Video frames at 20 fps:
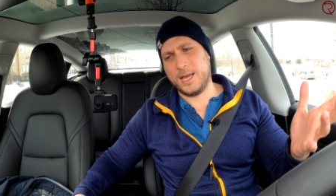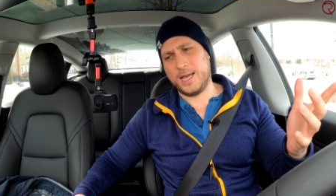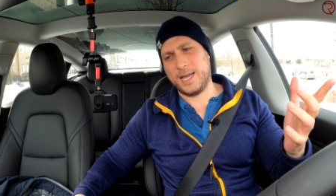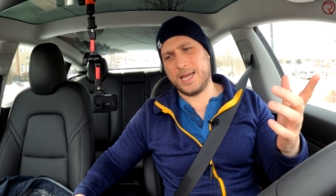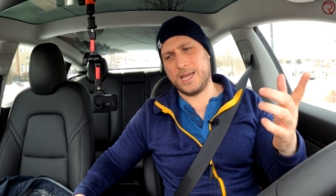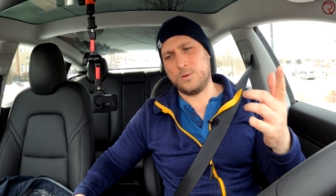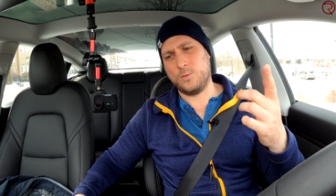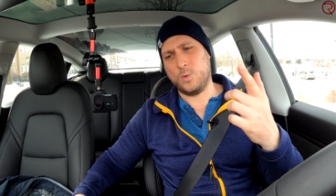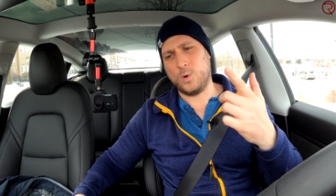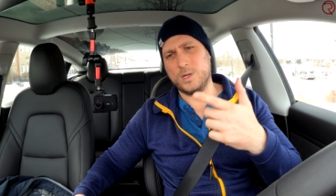
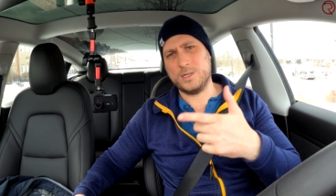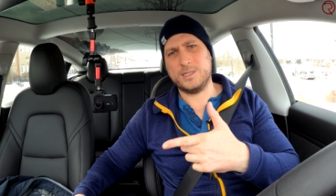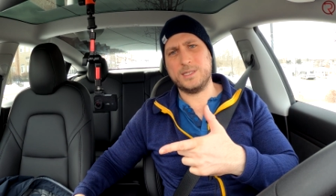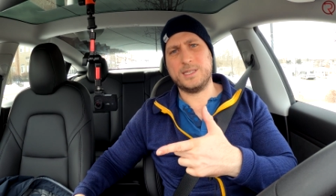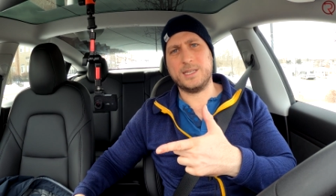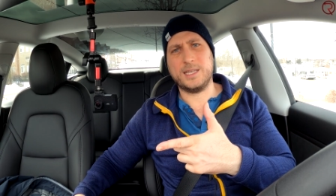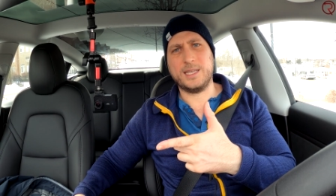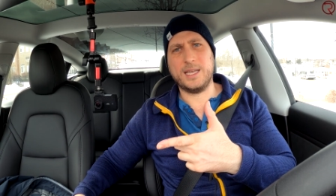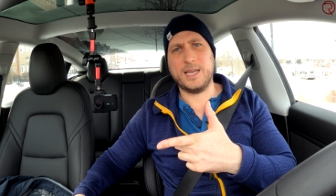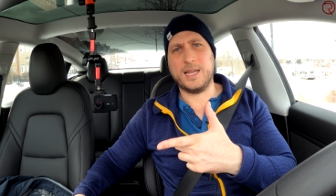and
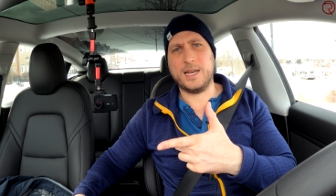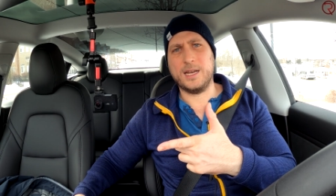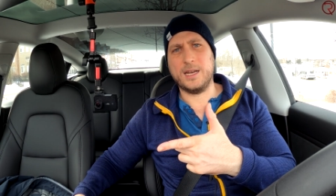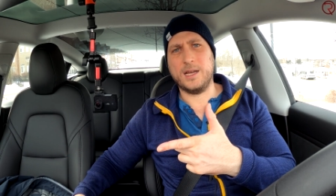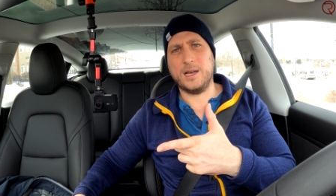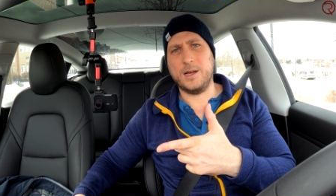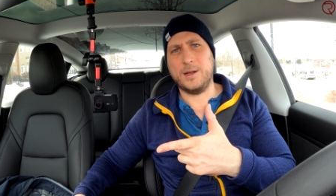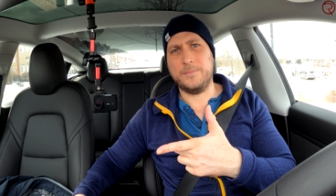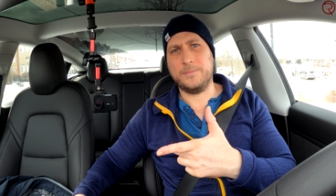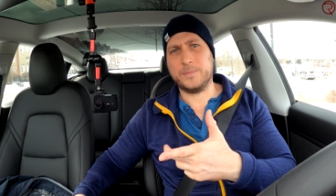once
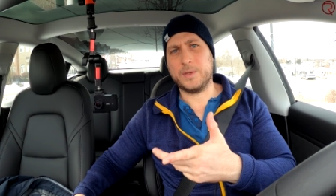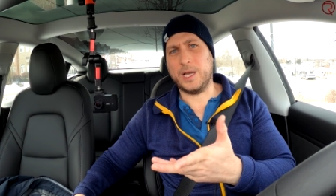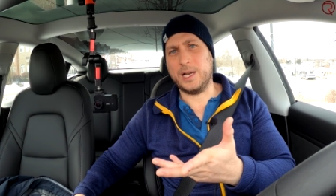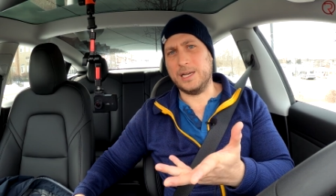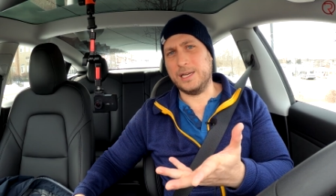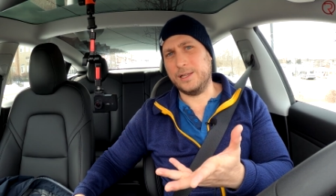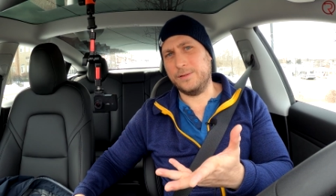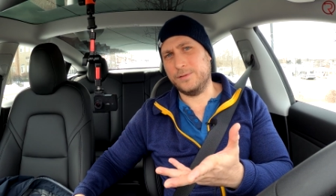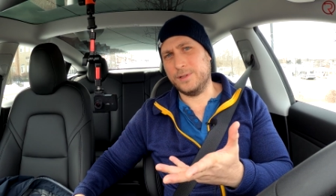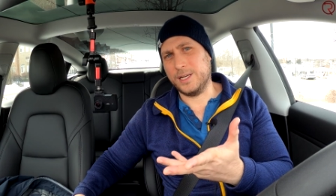again
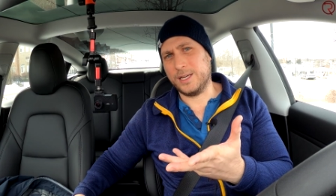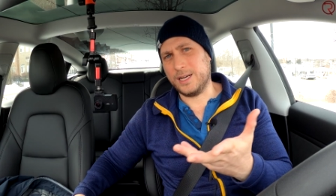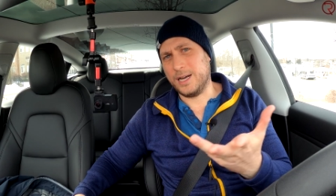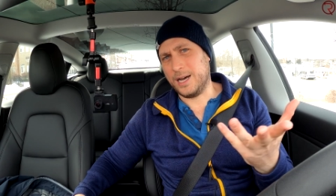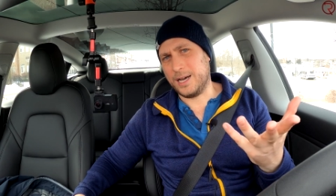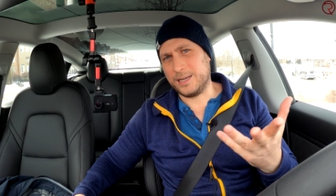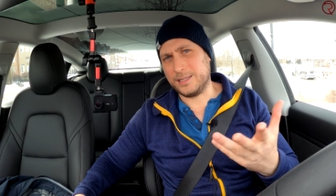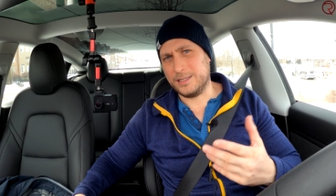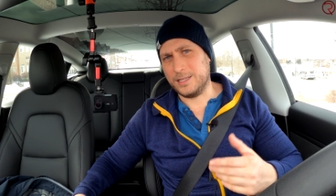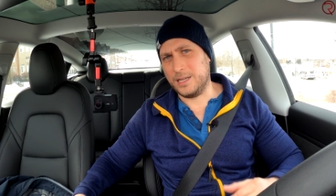I'll leave the
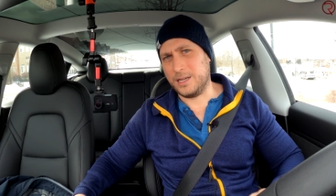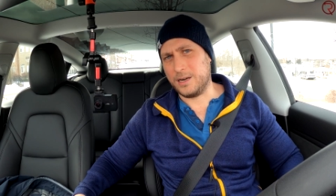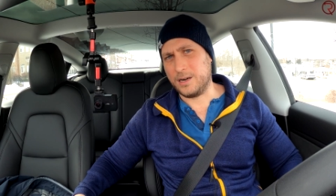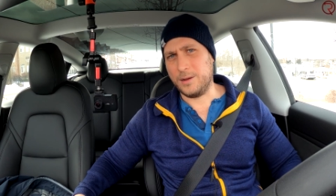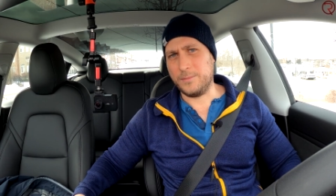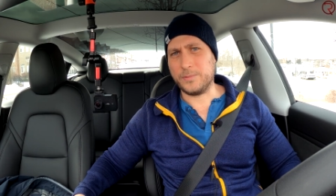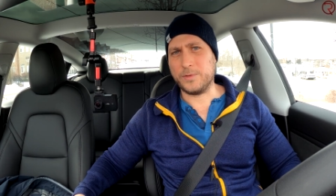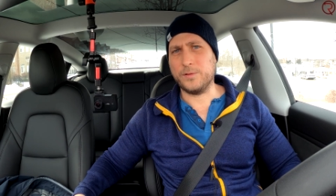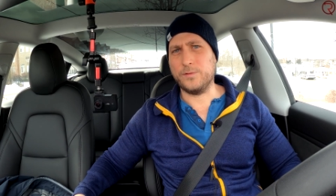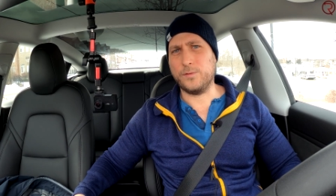car
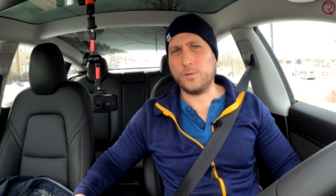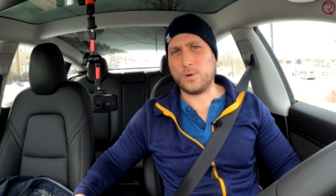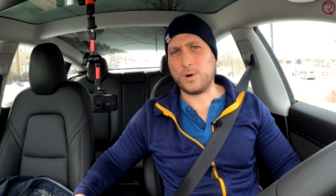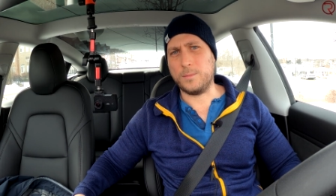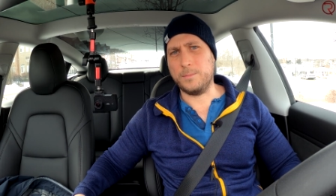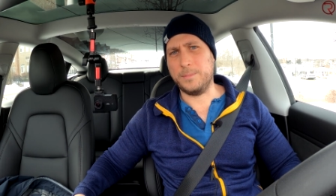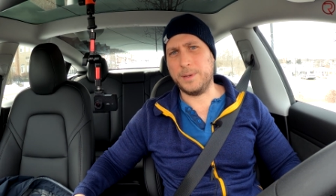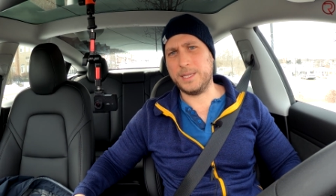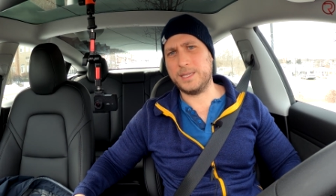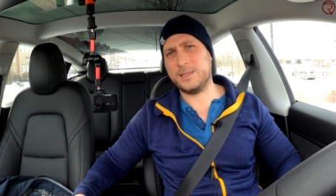there
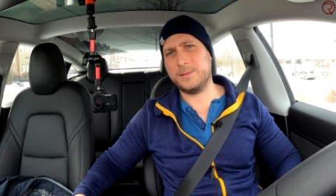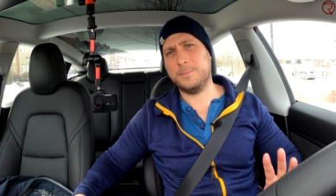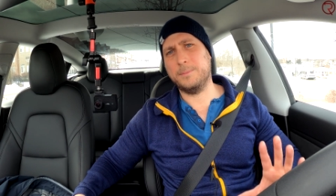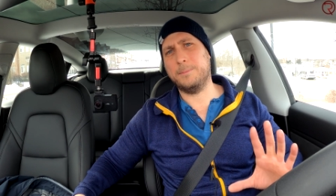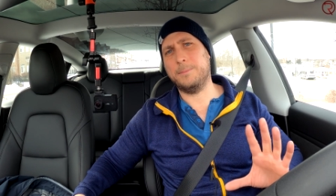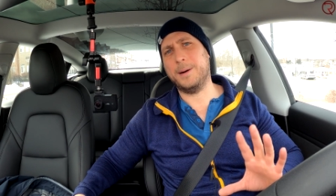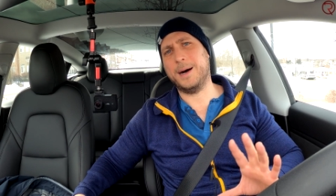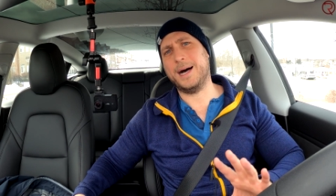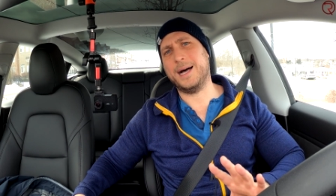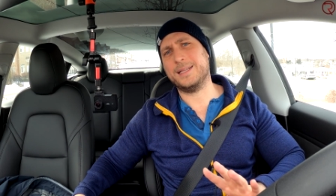for a bit,
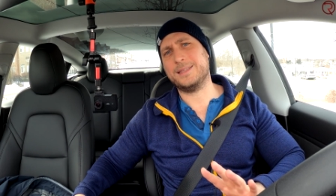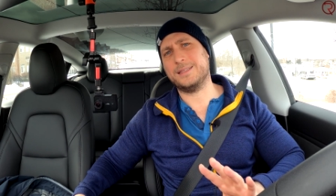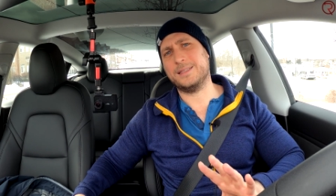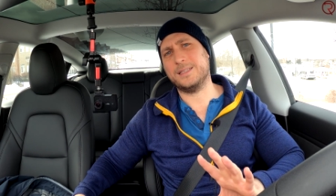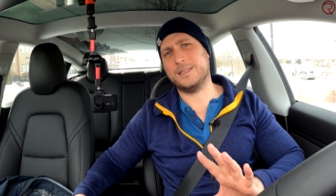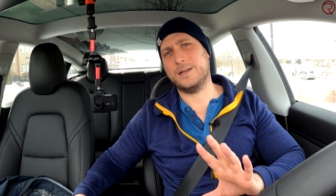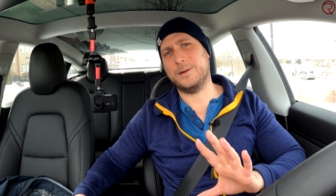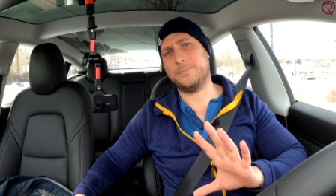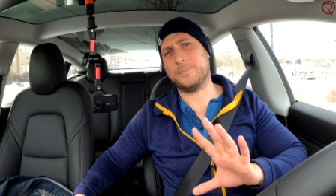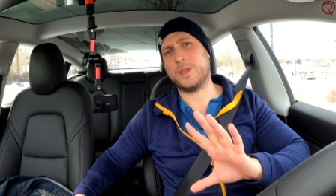but
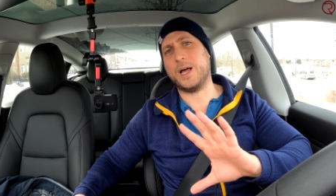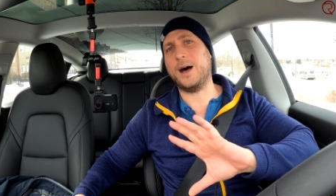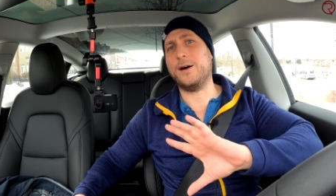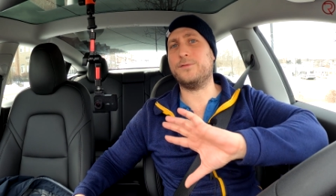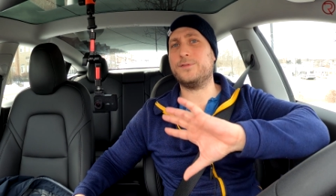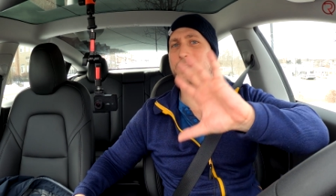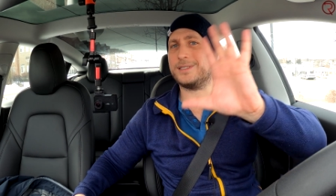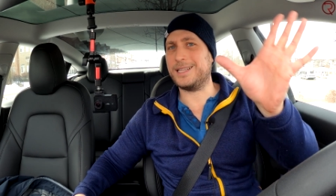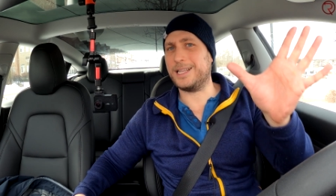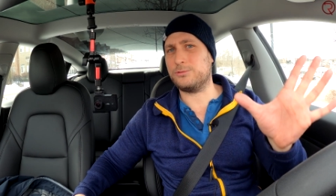
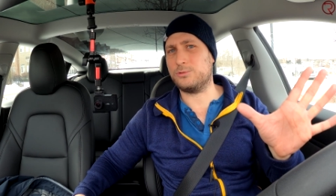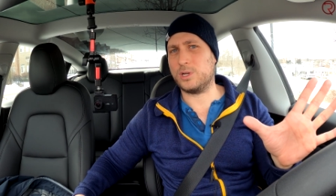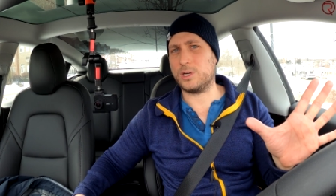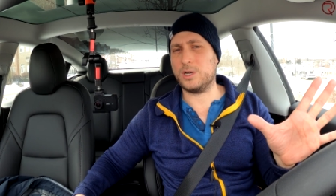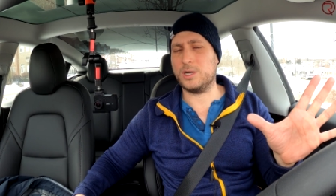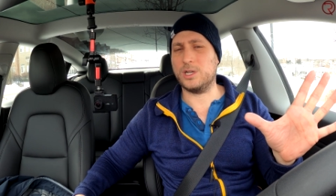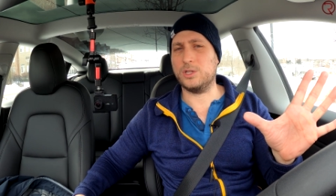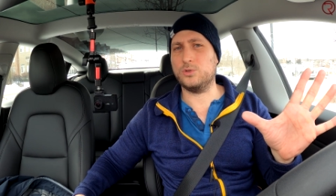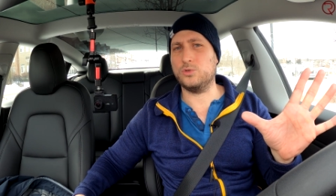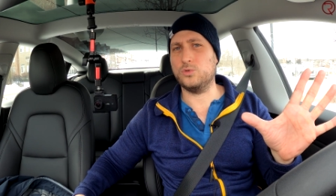after that
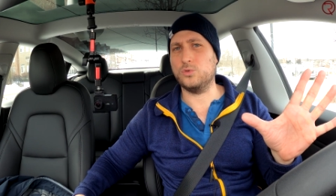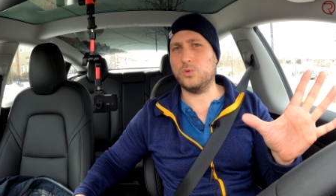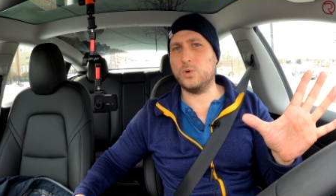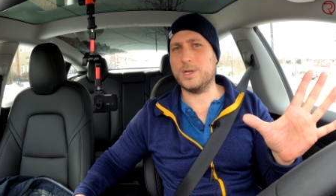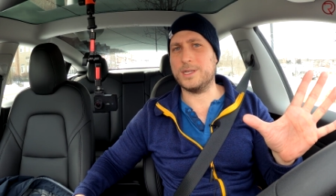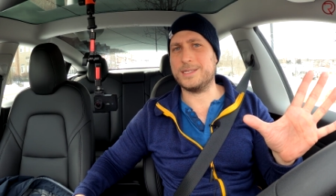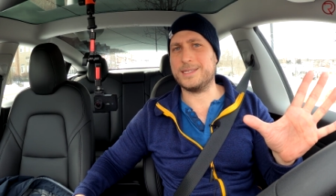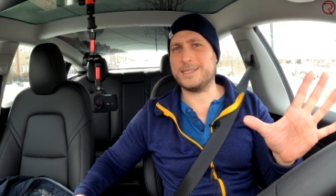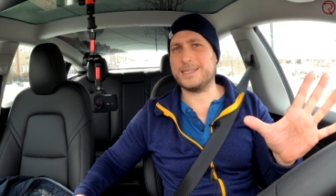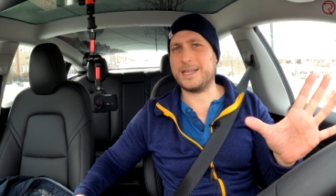we're gonna
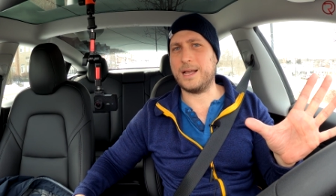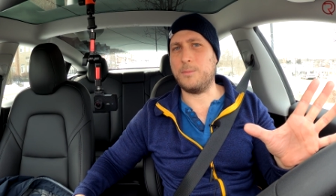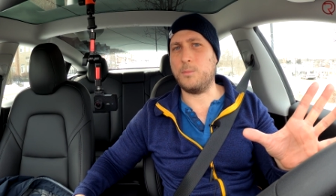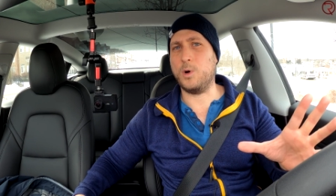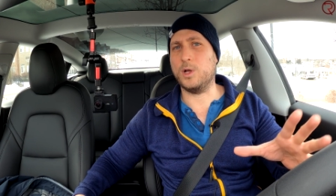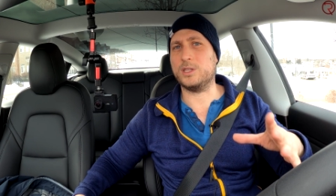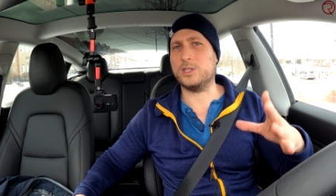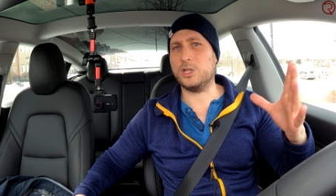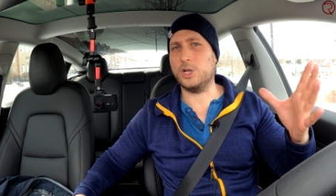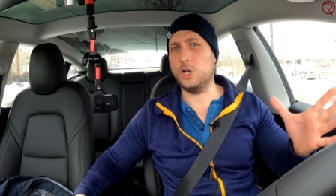do a
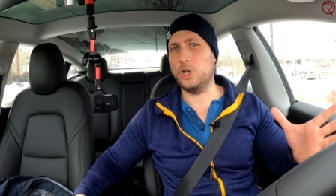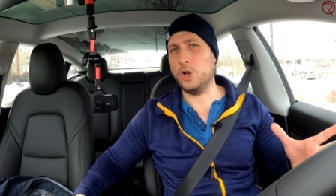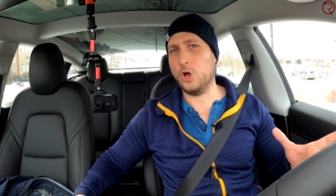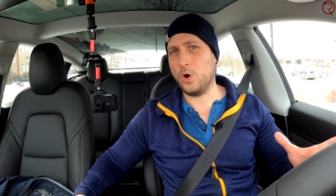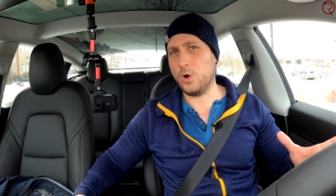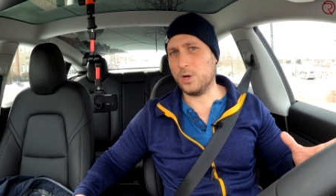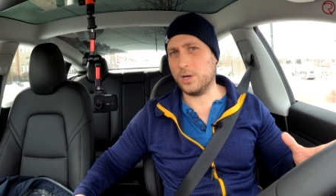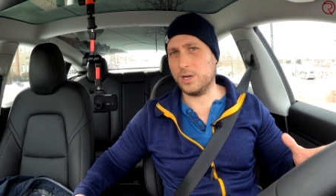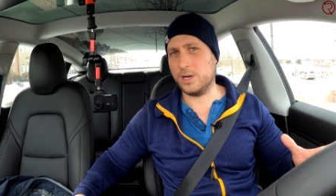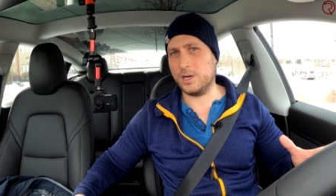somewhat
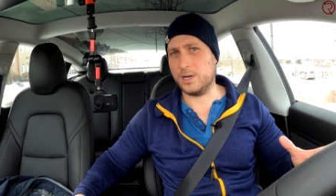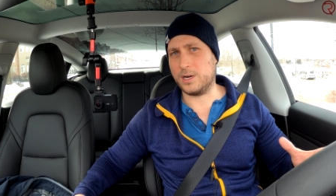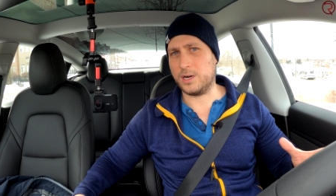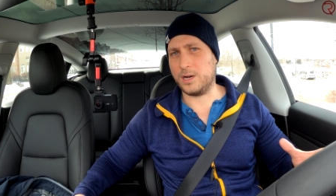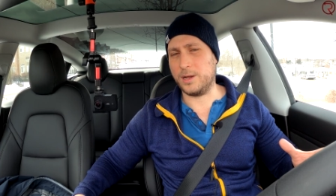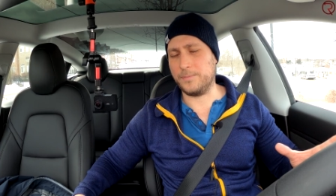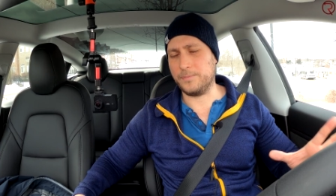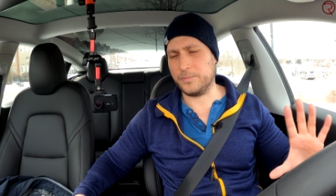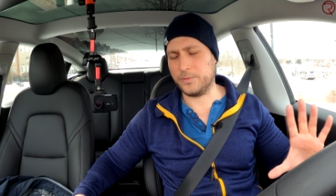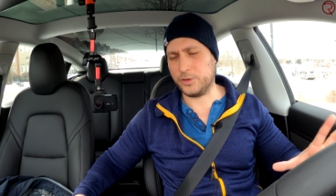
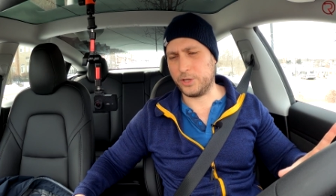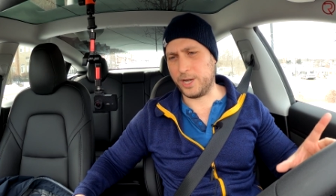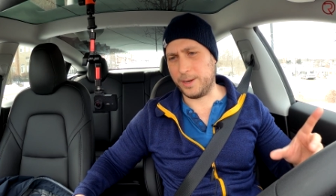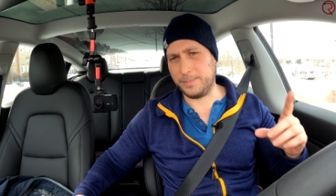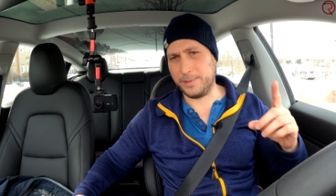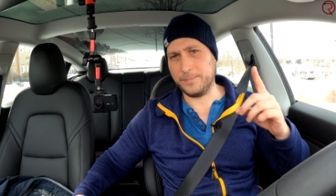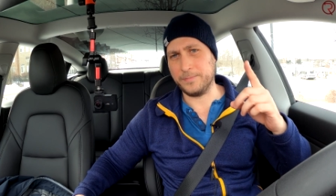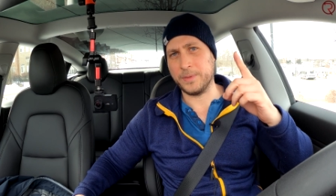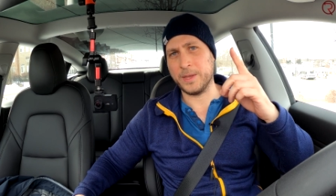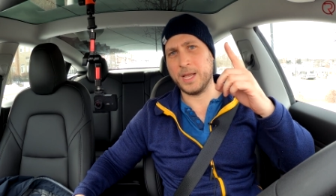longer
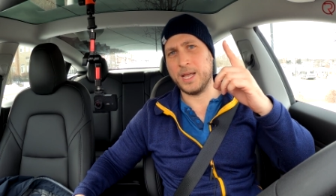trip.